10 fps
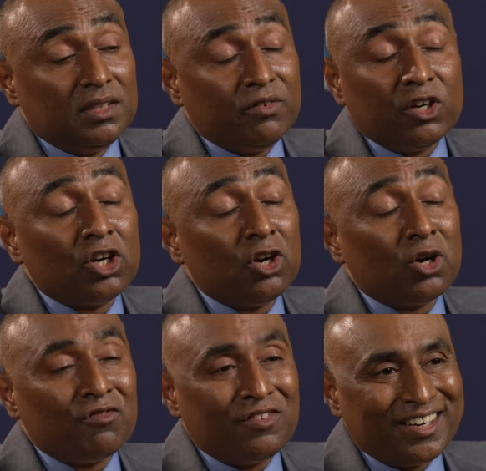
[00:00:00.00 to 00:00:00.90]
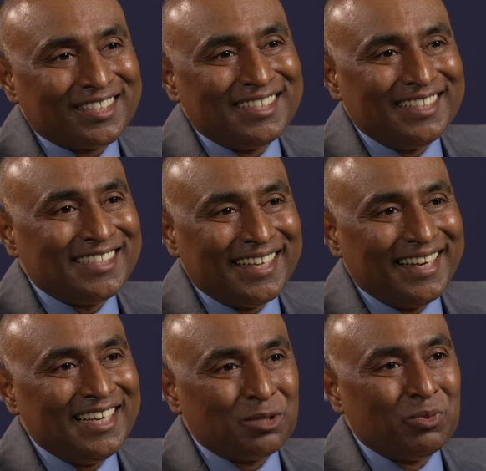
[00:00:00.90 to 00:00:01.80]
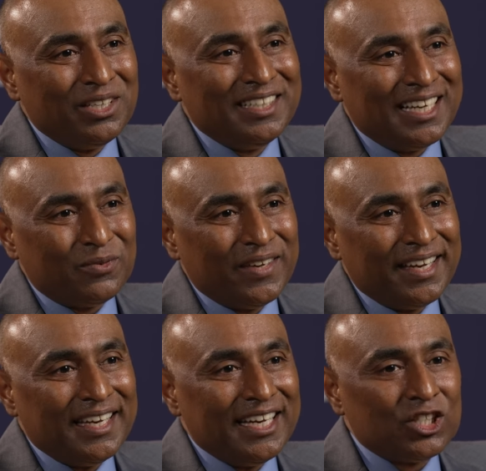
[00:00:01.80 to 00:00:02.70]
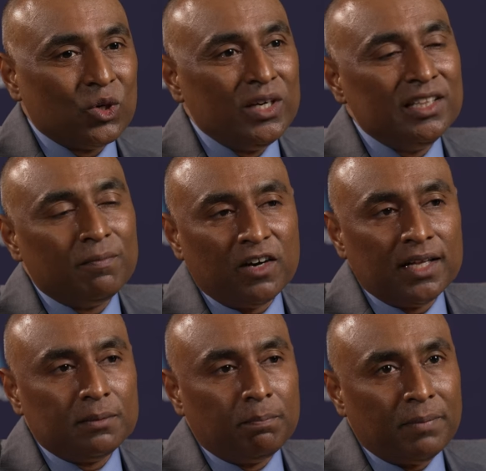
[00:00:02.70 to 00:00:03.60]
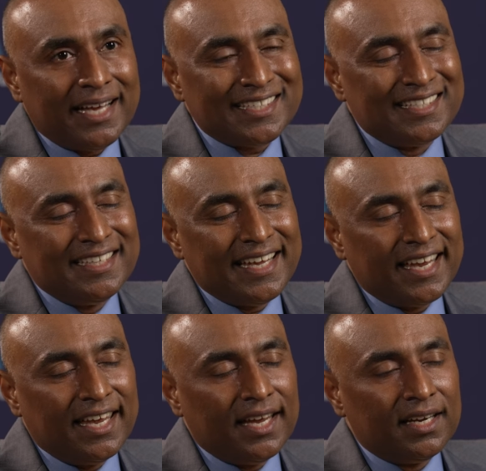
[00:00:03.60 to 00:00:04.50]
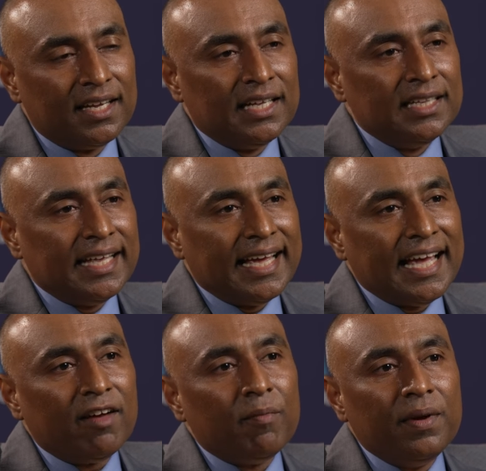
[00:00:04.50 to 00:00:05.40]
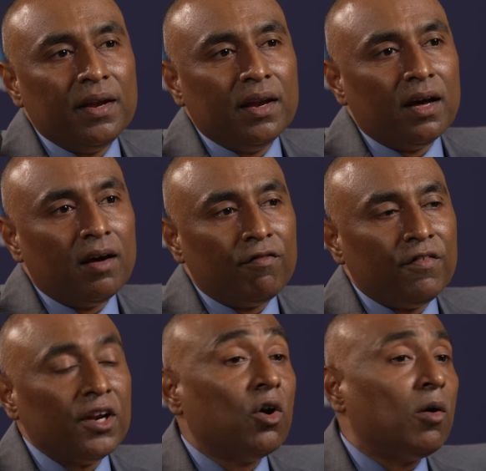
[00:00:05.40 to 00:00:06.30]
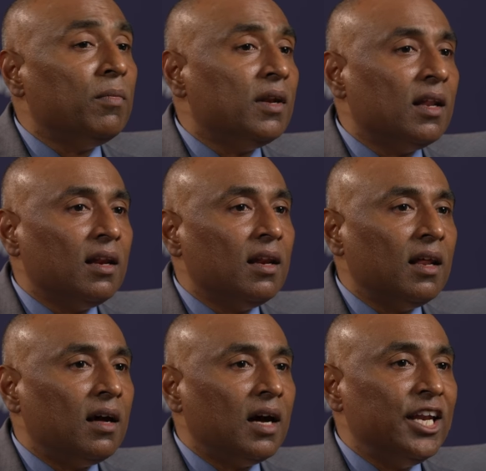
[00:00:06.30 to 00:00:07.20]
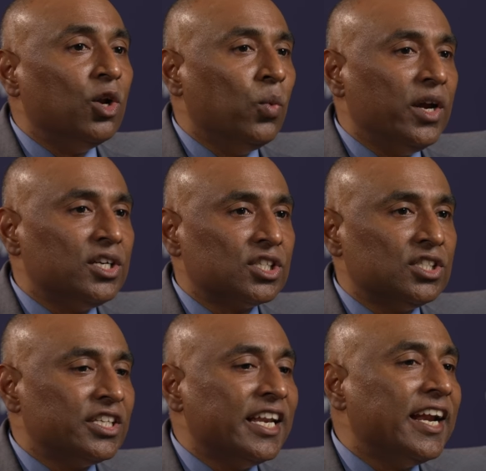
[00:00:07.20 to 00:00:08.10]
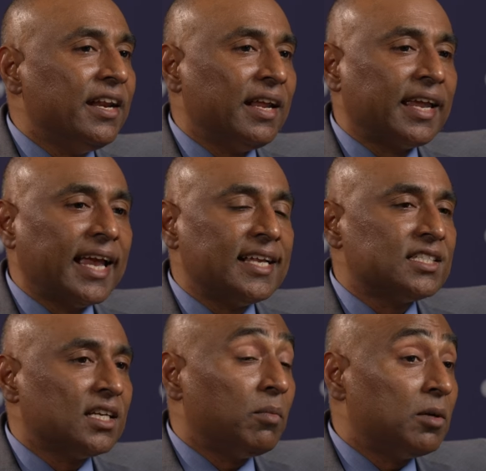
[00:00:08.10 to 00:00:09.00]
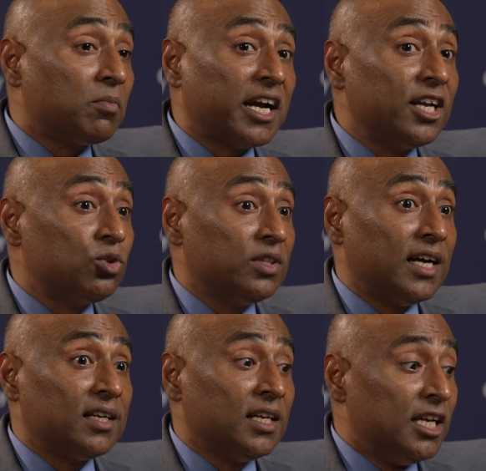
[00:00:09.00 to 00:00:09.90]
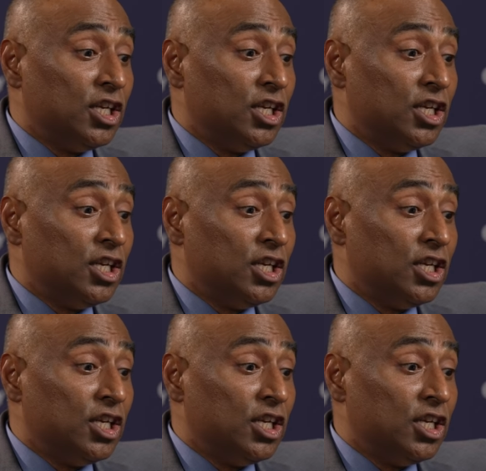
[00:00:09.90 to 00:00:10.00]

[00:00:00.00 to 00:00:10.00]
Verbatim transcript: were not a lot of drugs, let's say, let's put it that way. It's only the past decade there have been phenomenal innovations in head and neck cancer. But prior to that, it